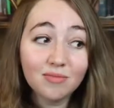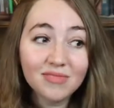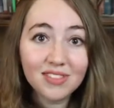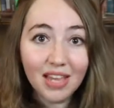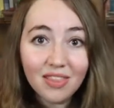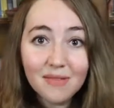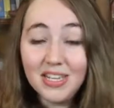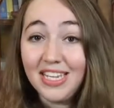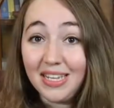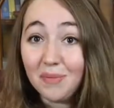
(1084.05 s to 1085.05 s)
send them
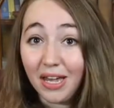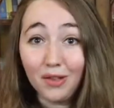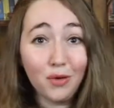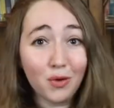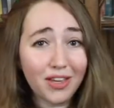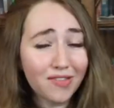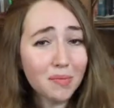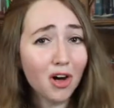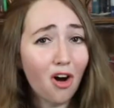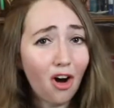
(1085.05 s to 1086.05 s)
an email or give them a
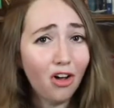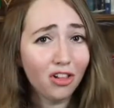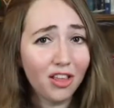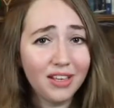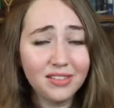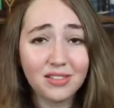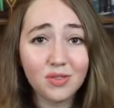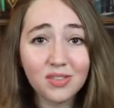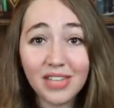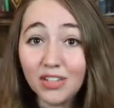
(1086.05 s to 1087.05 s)
call and
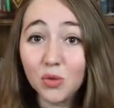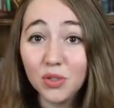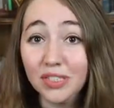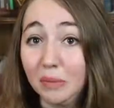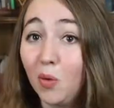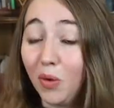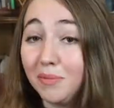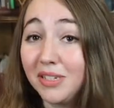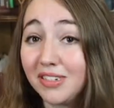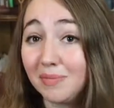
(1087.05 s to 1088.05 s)
schedule an
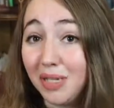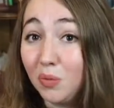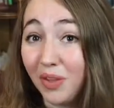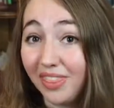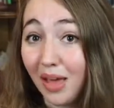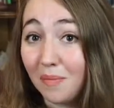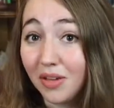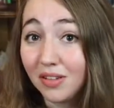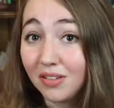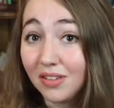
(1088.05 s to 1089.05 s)
appointment to meet with them.
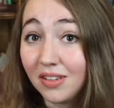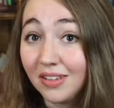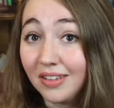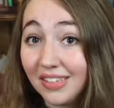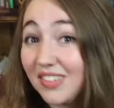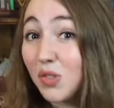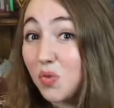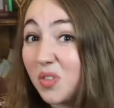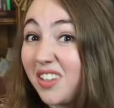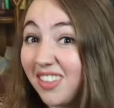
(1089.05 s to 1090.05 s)
This is a
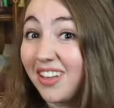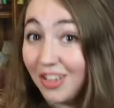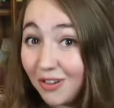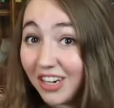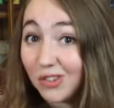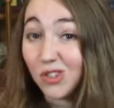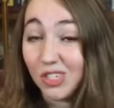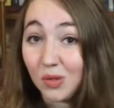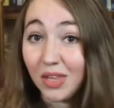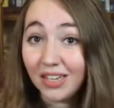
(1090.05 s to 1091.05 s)
real thing. You can actually
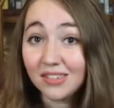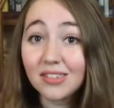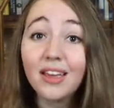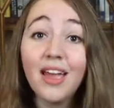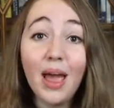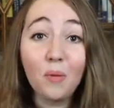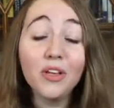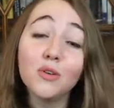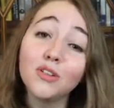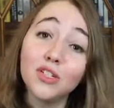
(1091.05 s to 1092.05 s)
do this. And what
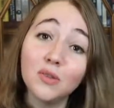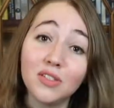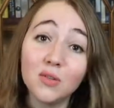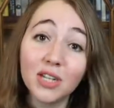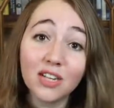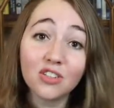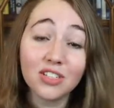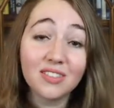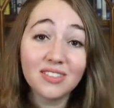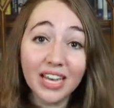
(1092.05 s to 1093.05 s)
you can do is you can actually
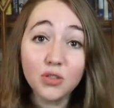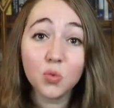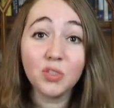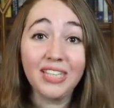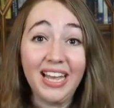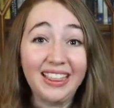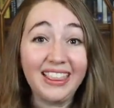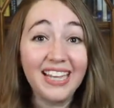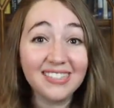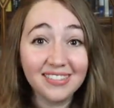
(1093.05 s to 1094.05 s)
schedule a
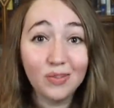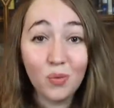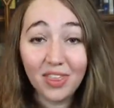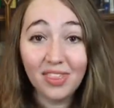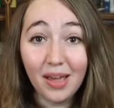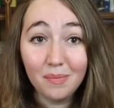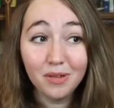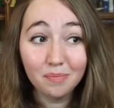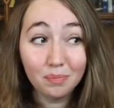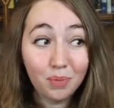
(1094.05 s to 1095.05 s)
lesson with them
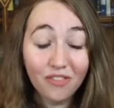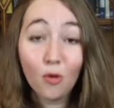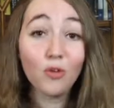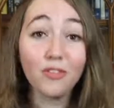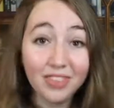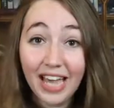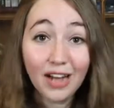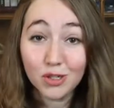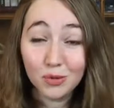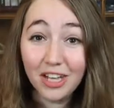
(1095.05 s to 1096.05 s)
before the
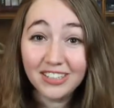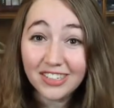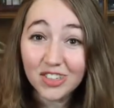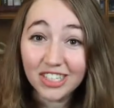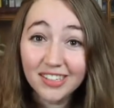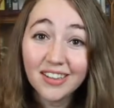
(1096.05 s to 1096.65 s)
actual audition.